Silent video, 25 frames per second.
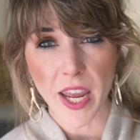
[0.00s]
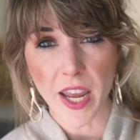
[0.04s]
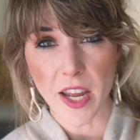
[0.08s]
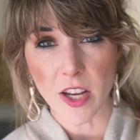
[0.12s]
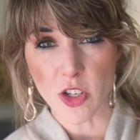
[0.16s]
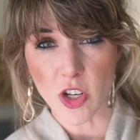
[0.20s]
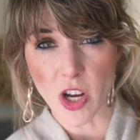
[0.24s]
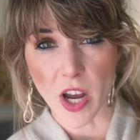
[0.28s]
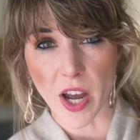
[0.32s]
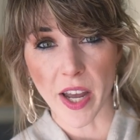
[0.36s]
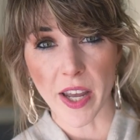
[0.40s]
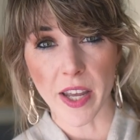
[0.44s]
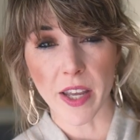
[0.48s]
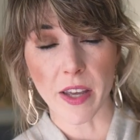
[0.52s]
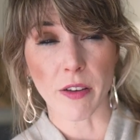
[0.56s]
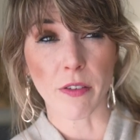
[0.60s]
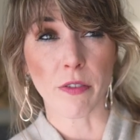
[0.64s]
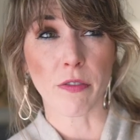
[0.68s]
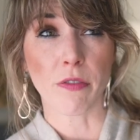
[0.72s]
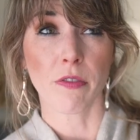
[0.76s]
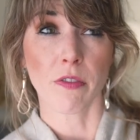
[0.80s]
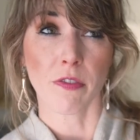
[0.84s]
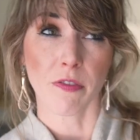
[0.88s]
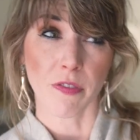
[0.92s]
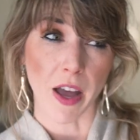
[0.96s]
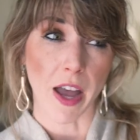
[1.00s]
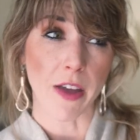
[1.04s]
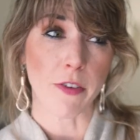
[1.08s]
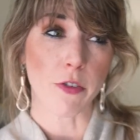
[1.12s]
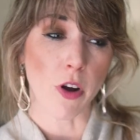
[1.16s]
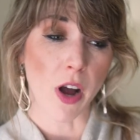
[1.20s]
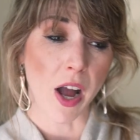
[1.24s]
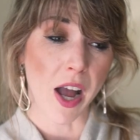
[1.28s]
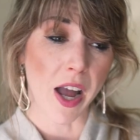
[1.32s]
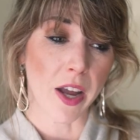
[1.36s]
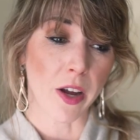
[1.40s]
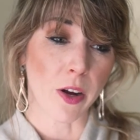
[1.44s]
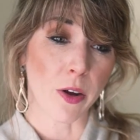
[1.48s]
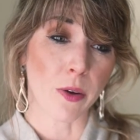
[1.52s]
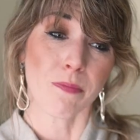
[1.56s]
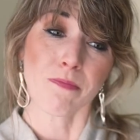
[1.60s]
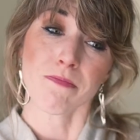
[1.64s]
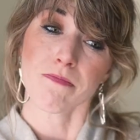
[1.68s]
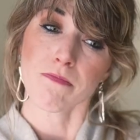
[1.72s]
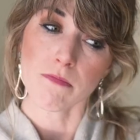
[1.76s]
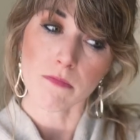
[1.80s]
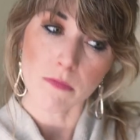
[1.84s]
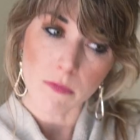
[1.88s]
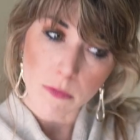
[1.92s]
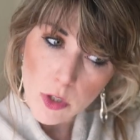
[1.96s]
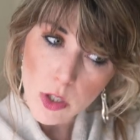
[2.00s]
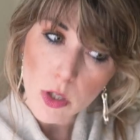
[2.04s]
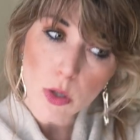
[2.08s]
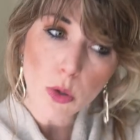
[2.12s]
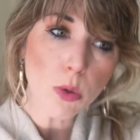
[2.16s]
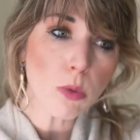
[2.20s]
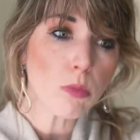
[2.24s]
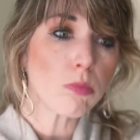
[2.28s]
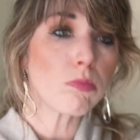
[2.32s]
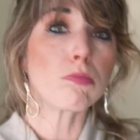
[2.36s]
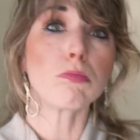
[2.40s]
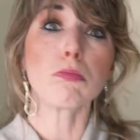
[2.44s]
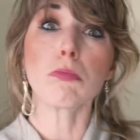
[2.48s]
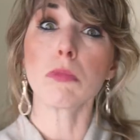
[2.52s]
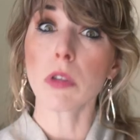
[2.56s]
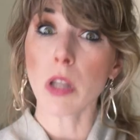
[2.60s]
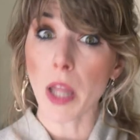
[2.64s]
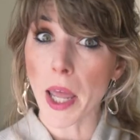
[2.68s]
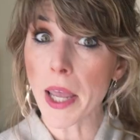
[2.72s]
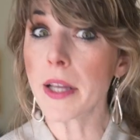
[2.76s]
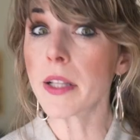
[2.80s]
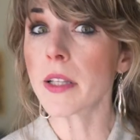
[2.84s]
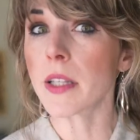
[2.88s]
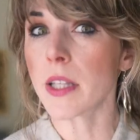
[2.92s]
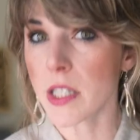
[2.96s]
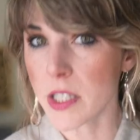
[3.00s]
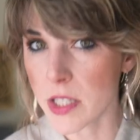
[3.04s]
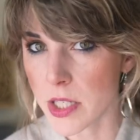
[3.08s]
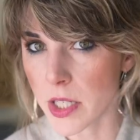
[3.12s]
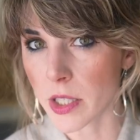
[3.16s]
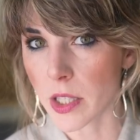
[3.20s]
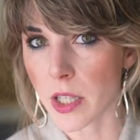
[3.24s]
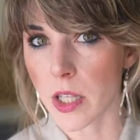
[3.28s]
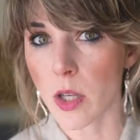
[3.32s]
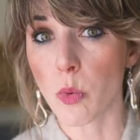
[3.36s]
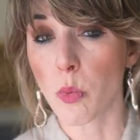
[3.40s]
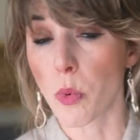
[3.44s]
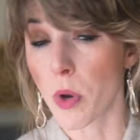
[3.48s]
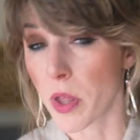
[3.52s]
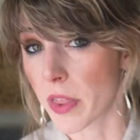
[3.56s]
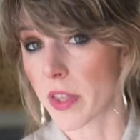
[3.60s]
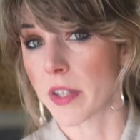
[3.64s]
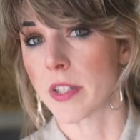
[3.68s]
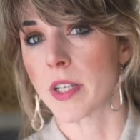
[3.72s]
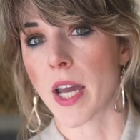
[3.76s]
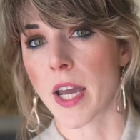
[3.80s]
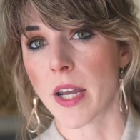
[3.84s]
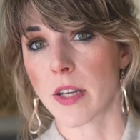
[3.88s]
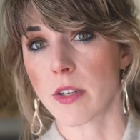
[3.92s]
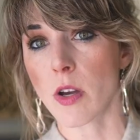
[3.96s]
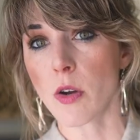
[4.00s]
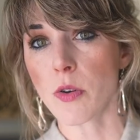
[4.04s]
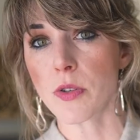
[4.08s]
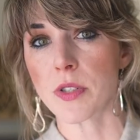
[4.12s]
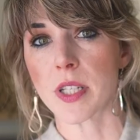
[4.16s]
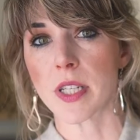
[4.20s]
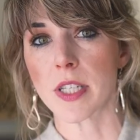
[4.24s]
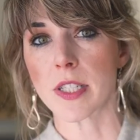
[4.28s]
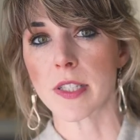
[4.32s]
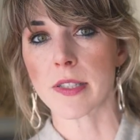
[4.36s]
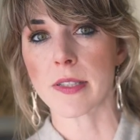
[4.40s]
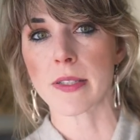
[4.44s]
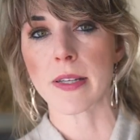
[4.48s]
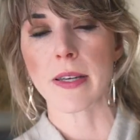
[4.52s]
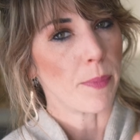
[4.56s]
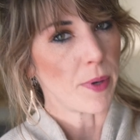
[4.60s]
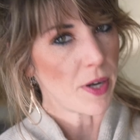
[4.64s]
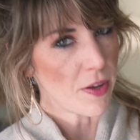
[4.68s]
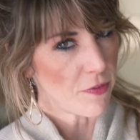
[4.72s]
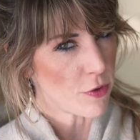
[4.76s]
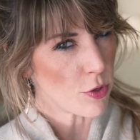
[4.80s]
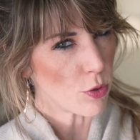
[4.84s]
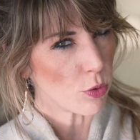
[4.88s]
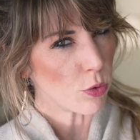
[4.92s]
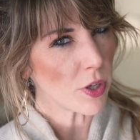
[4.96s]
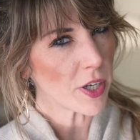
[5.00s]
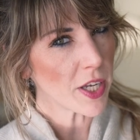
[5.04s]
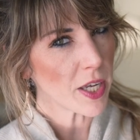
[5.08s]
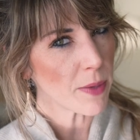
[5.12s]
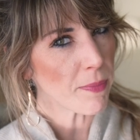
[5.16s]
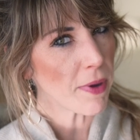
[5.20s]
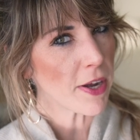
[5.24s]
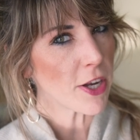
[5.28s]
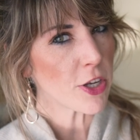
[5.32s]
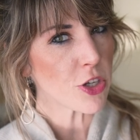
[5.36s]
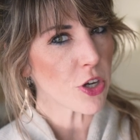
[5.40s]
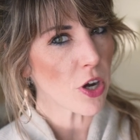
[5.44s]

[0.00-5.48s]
A H I of five or higher, you're likely dealing with a diagnosis. But if you look at my